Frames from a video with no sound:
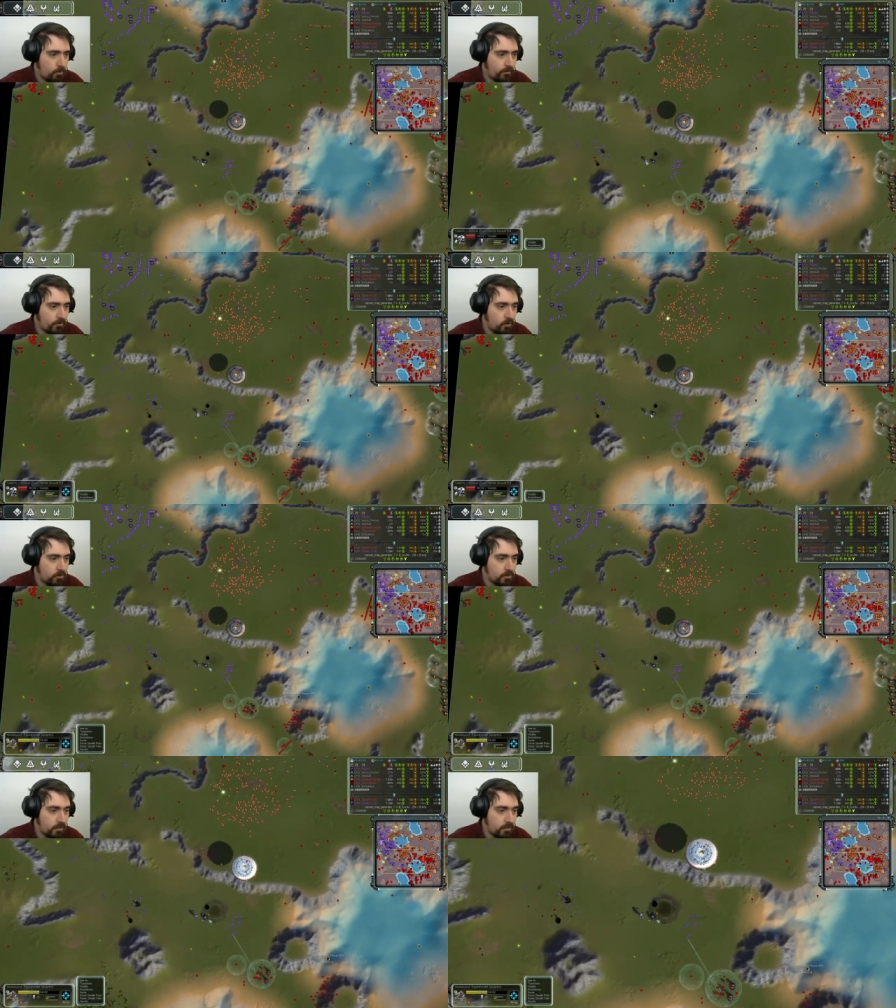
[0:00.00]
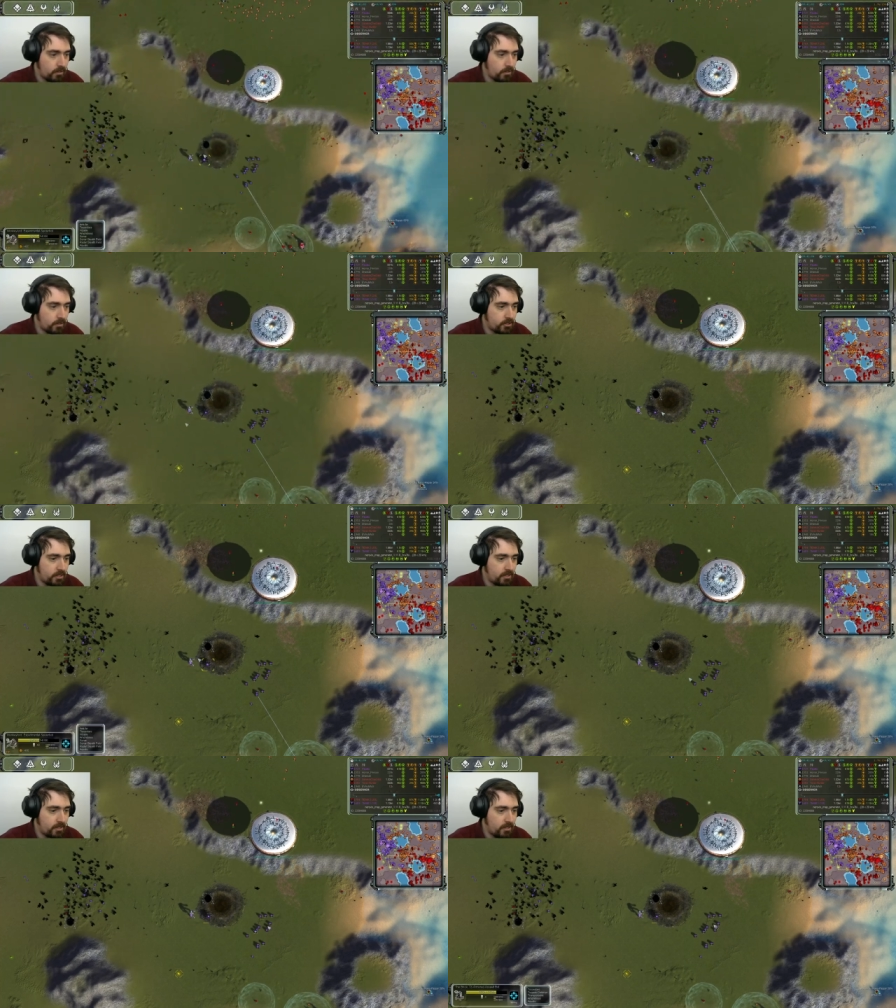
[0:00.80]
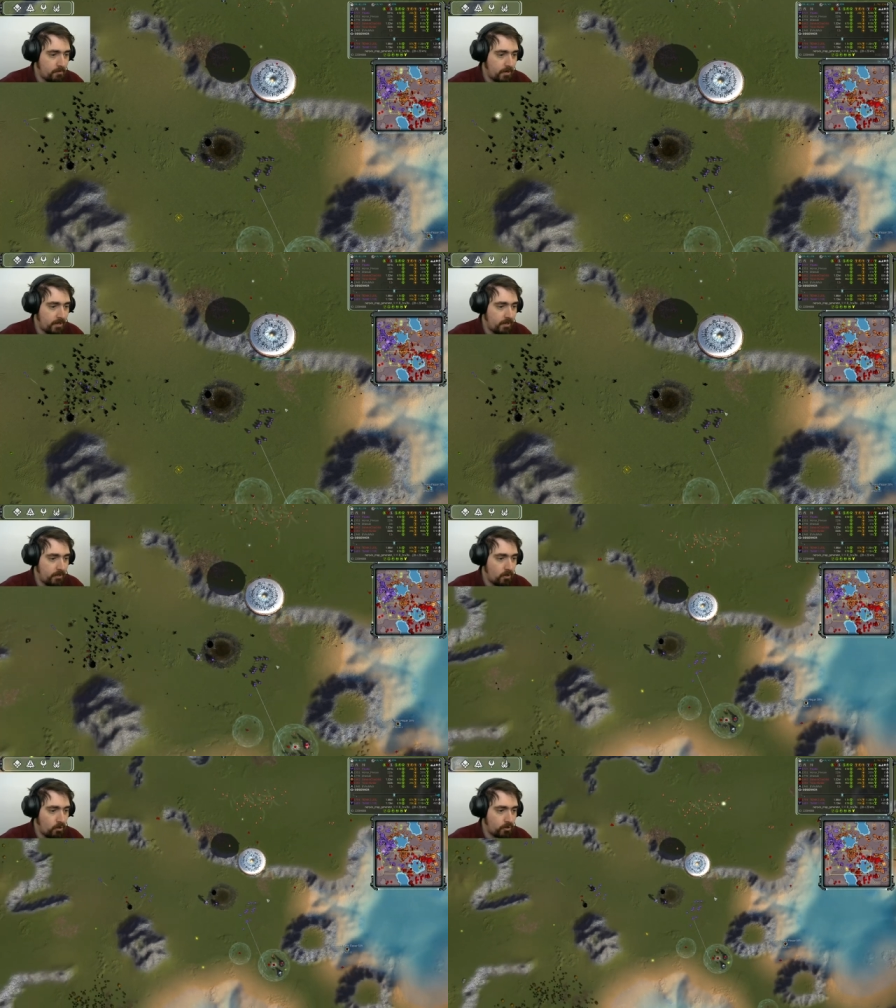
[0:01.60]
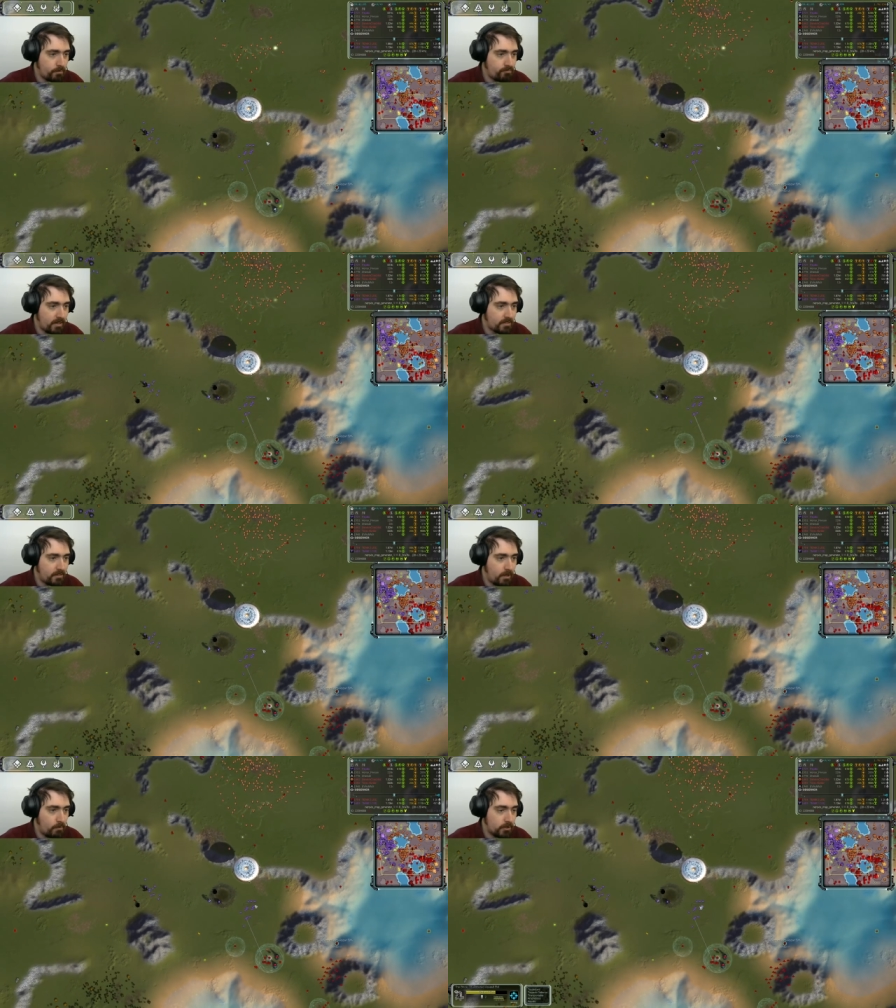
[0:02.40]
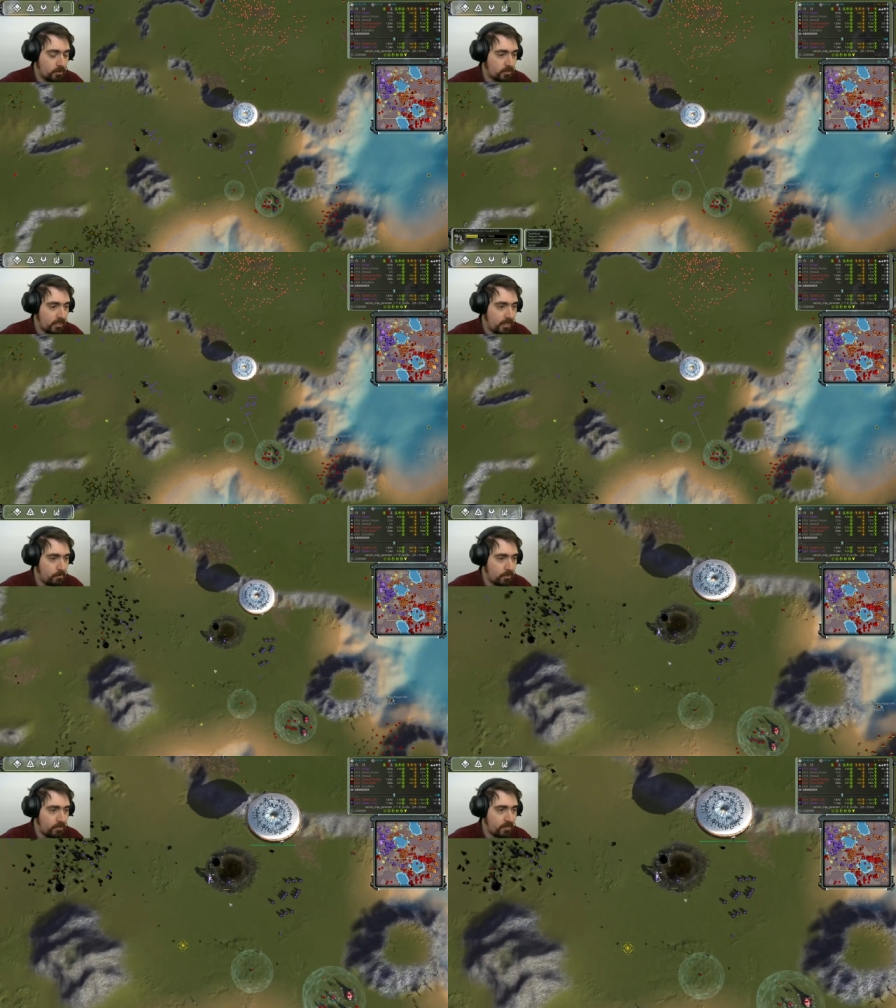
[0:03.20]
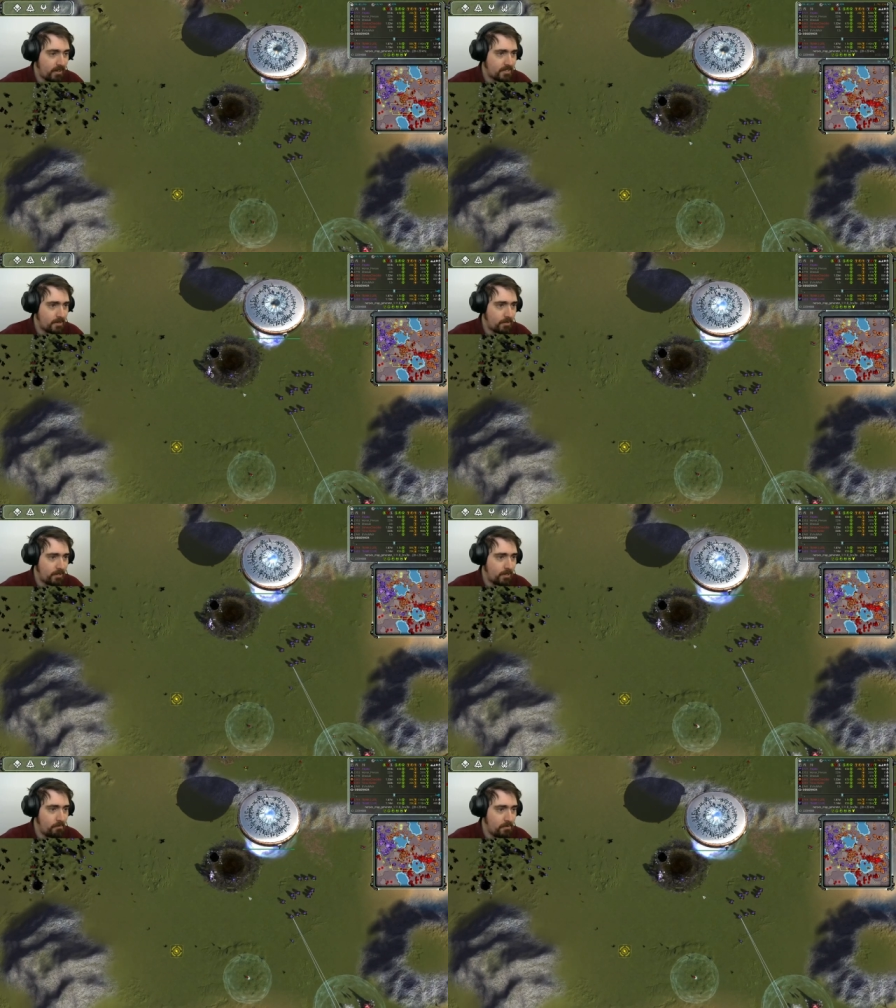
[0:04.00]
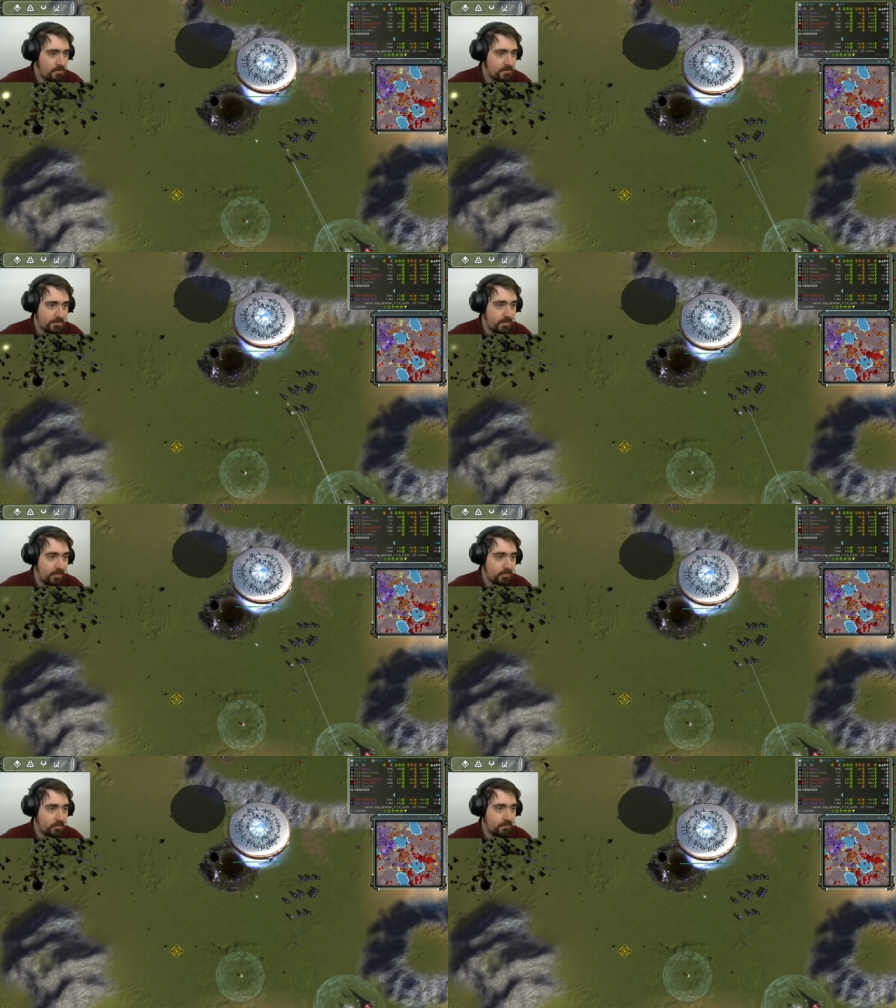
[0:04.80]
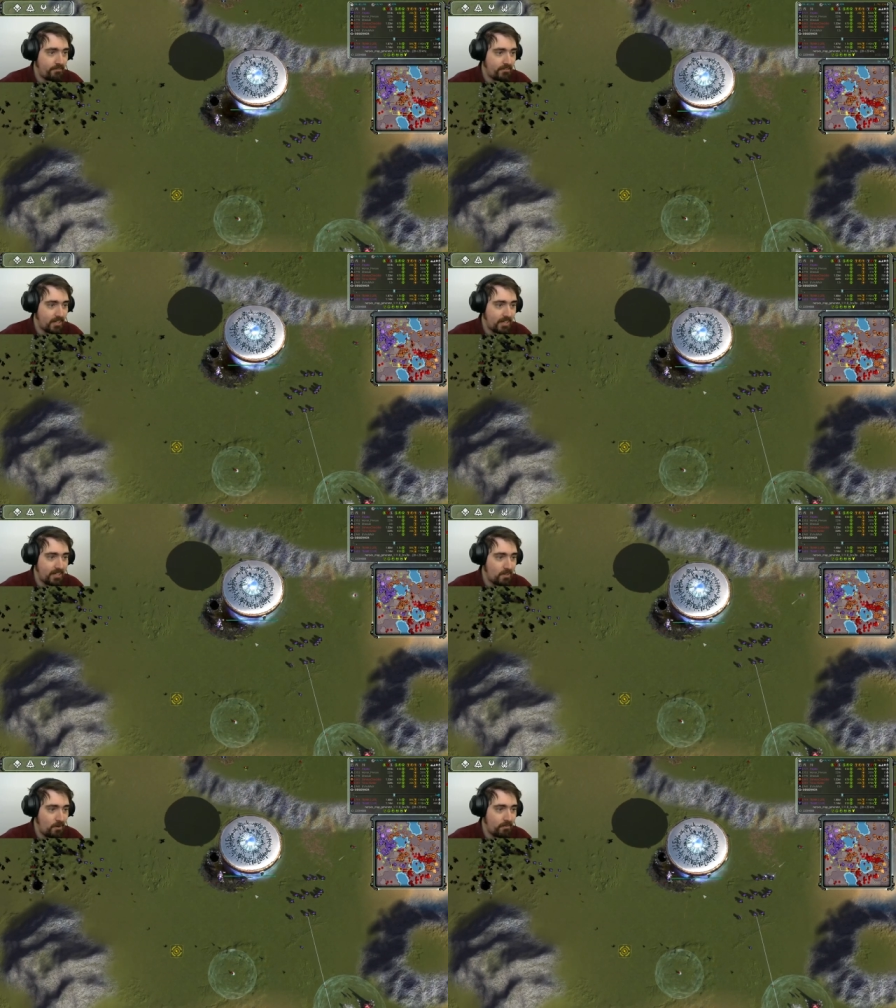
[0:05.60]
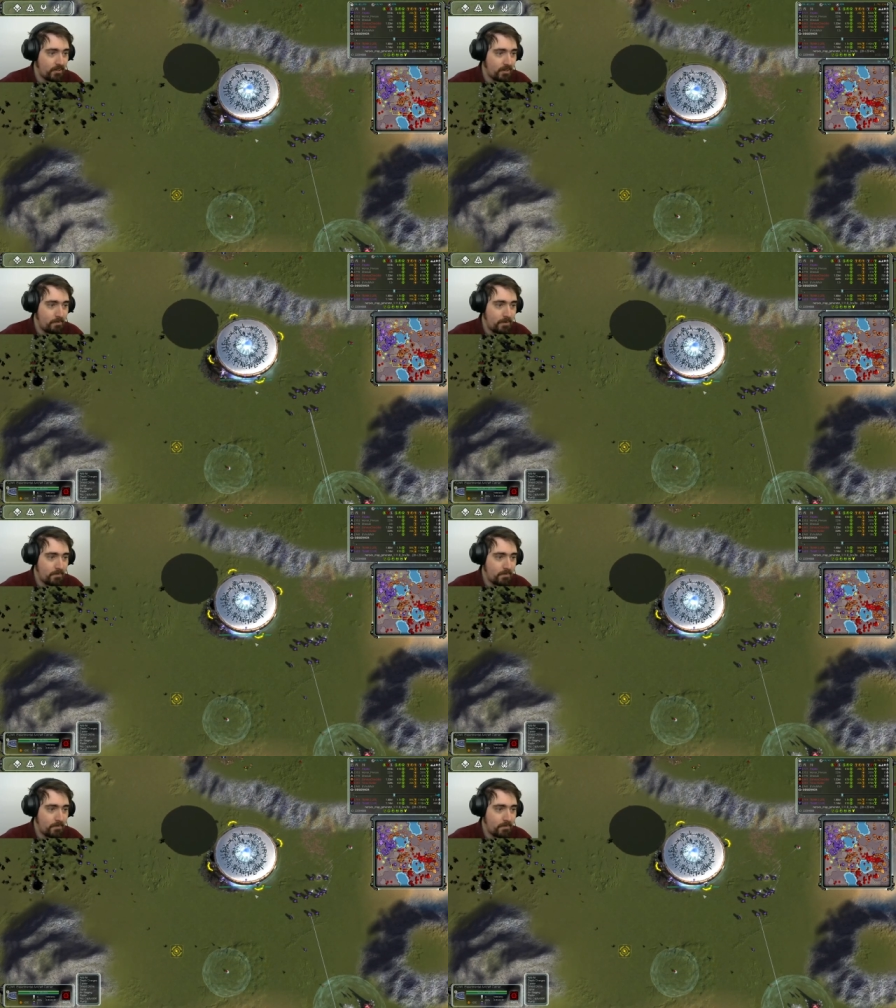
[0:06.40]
we've got the GC and the monkey and the horde of bricks, and they were, looks like they were going to get something done, but the Tsar just flies over them.